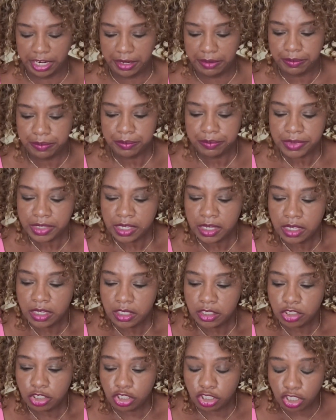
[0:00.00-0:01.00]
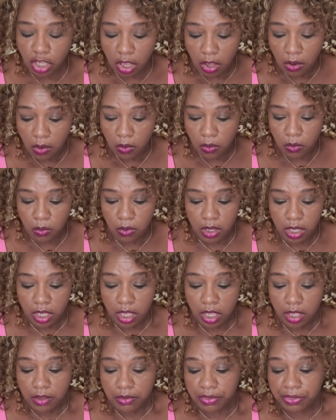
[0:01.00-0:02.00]
So
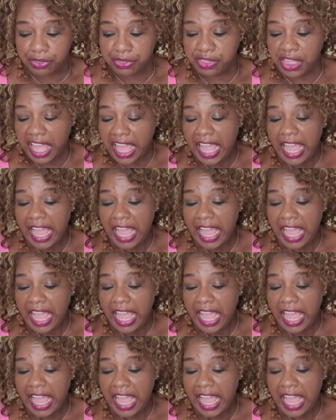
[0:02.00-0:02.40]
that